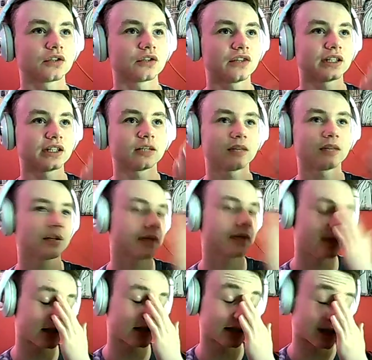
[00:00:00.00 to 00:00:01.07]
thinking maybe,
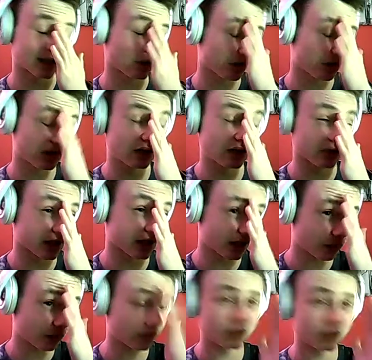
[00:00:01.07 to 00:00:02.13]
okay, whatever, you know
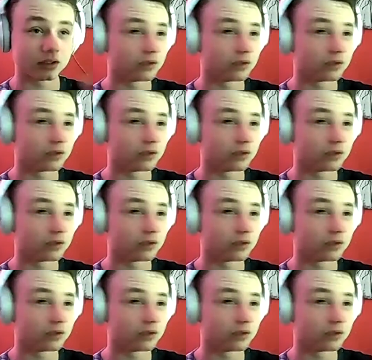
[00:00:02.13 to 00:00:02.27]
what?